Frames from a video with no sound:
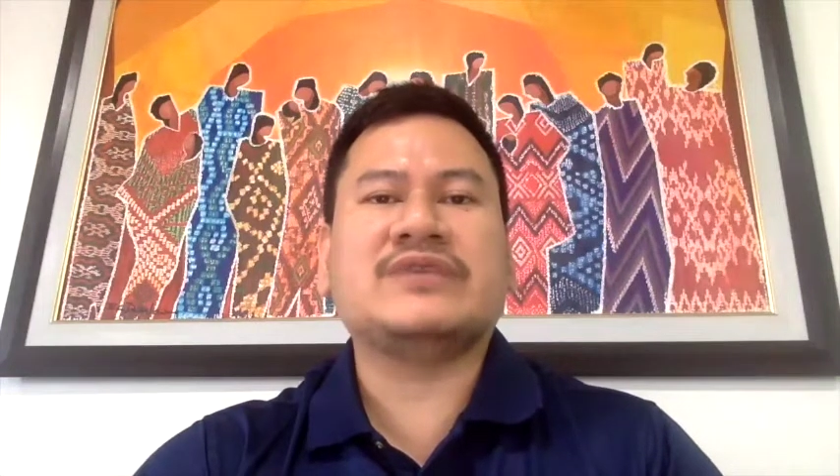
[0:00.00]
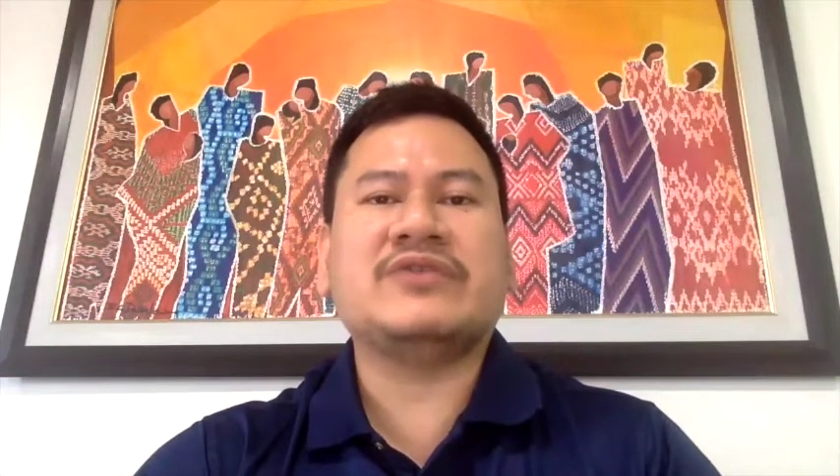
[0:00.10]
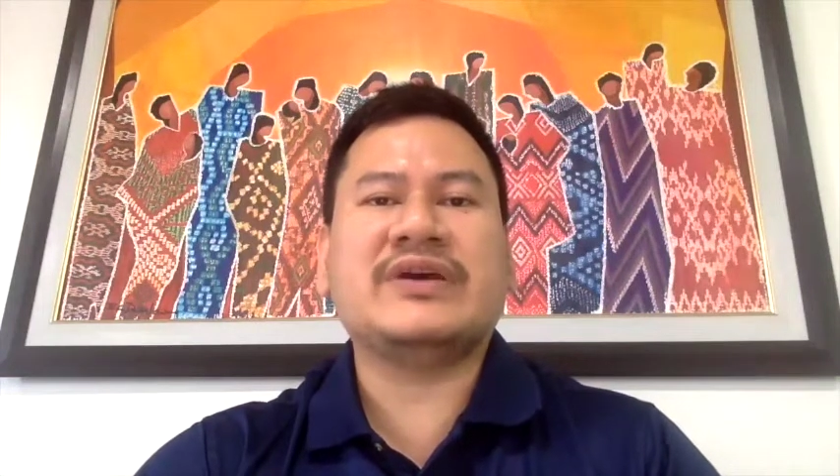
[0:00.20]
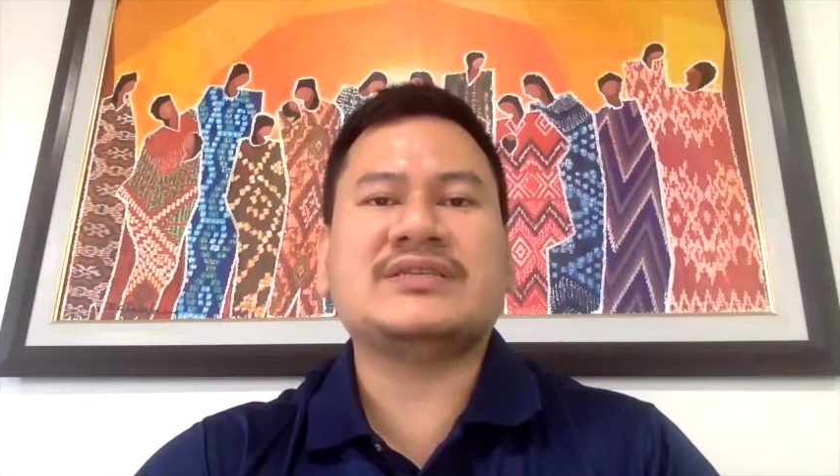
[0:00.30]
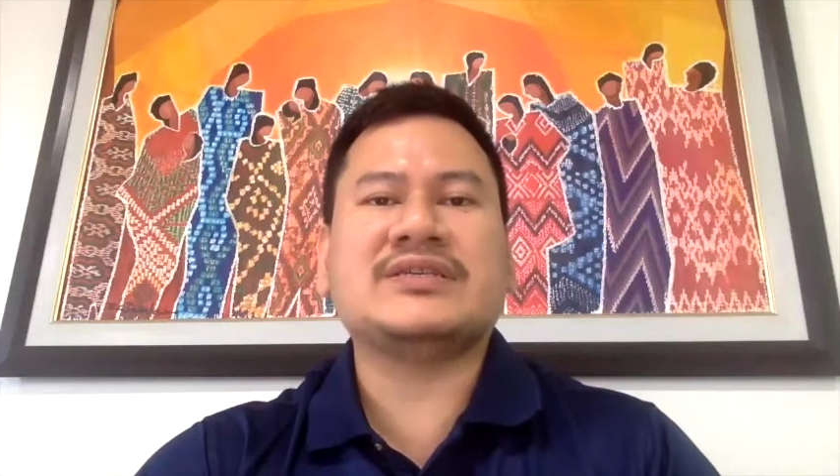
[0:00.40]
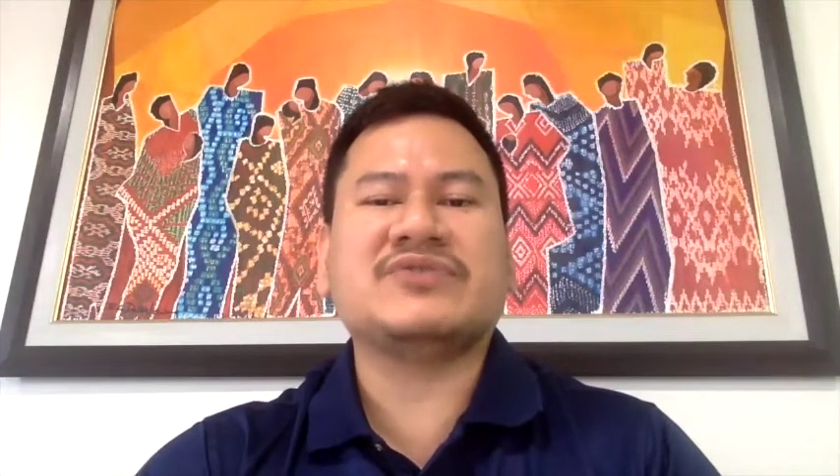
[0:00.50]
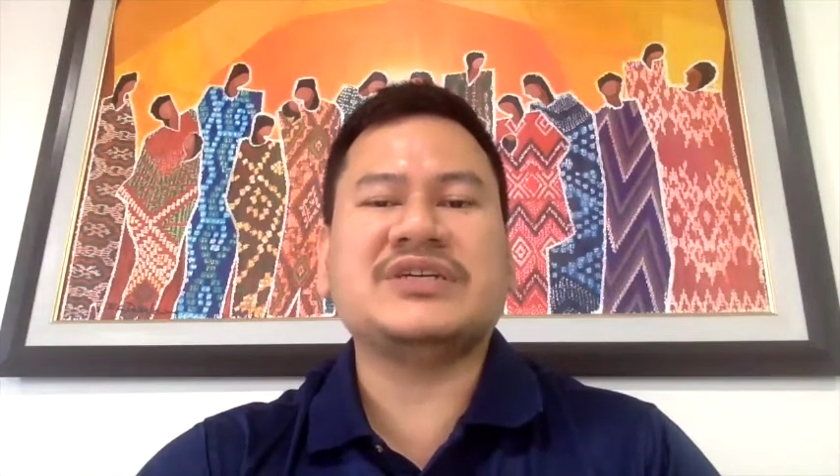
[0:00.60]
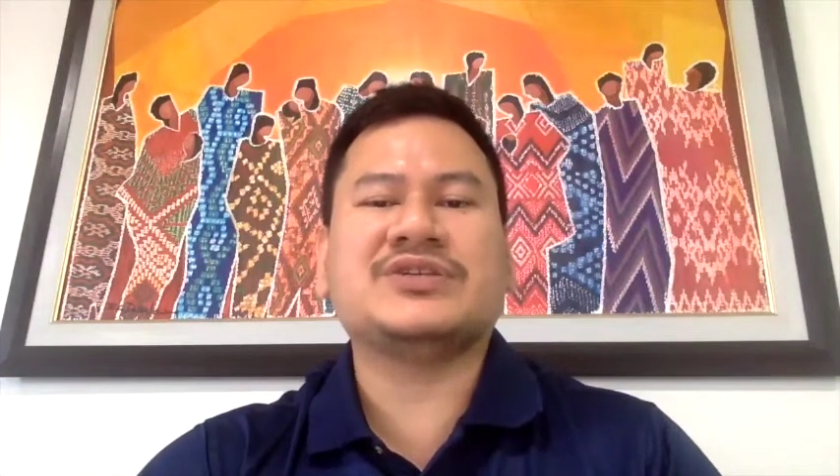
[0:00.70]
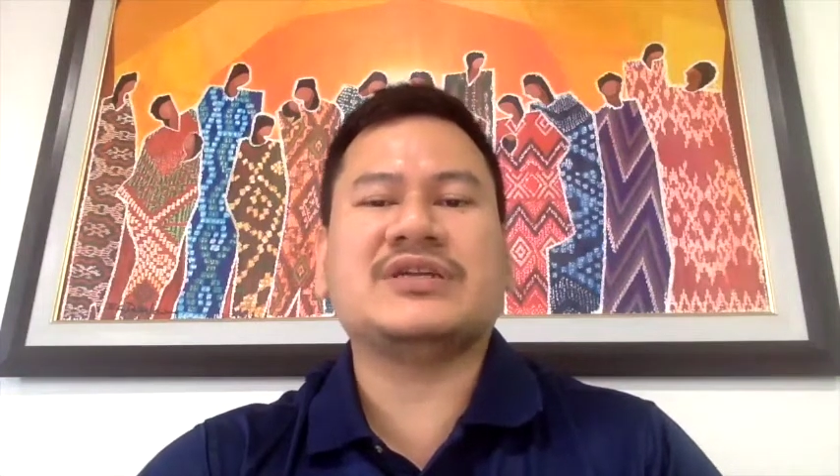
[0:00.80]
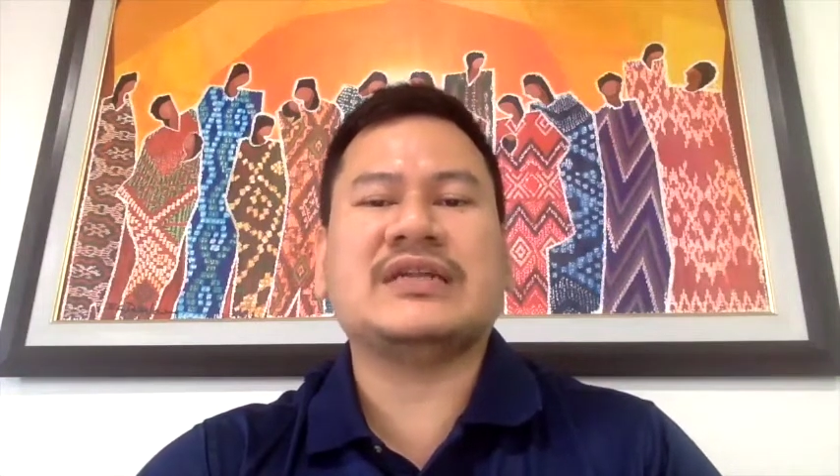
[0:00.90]
DOST
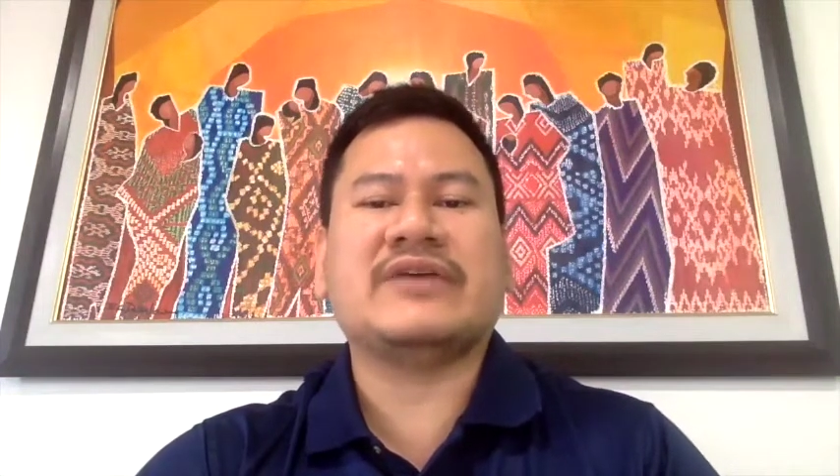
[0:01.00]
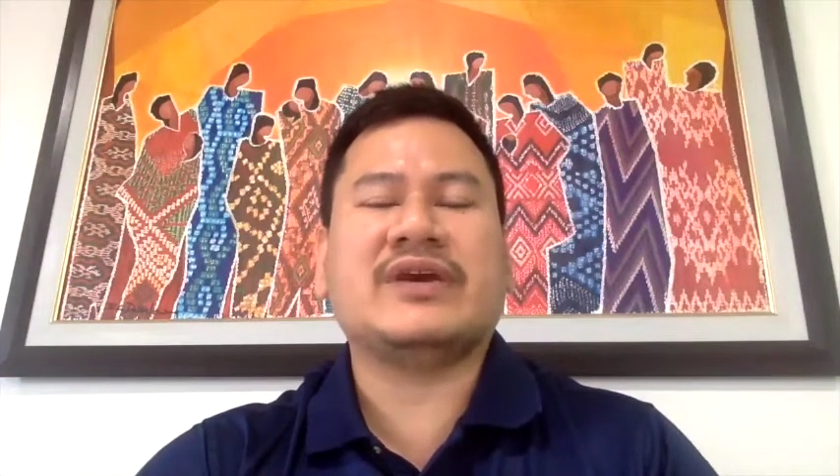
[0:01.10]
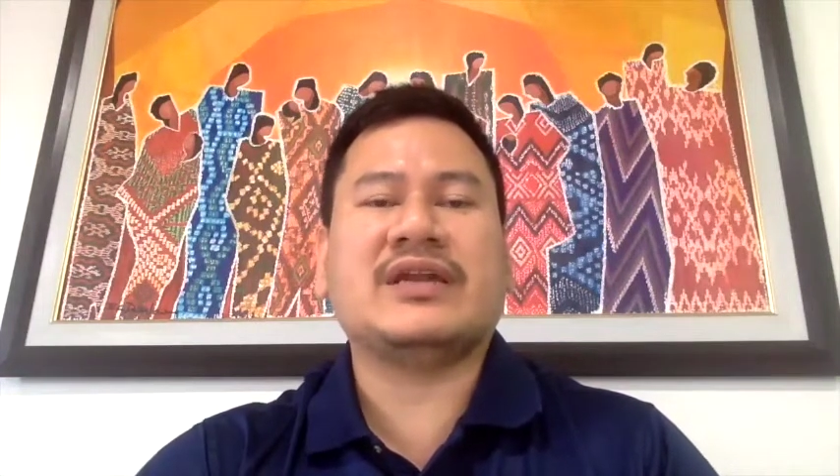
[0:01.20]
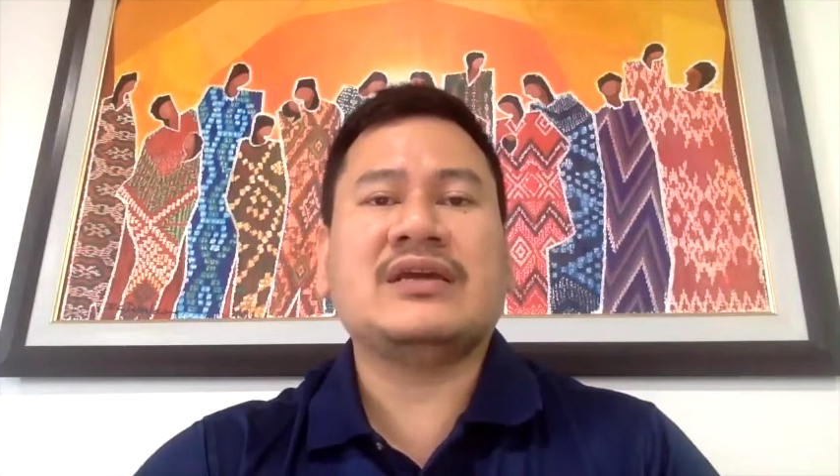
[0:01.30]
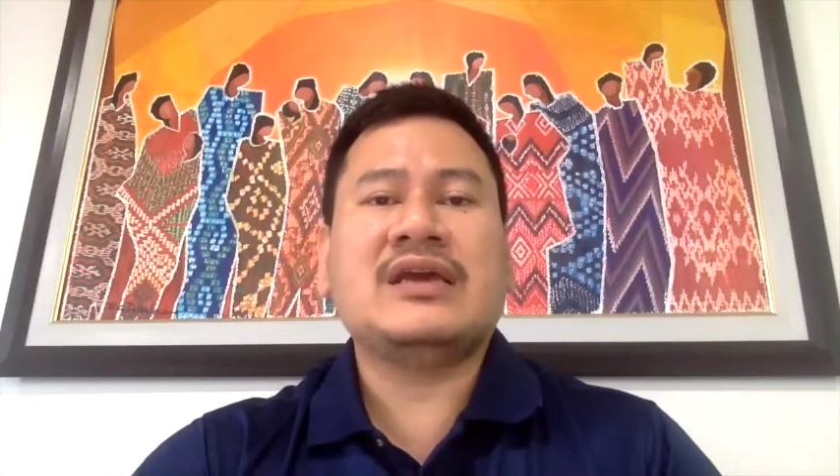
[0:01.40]
Region 11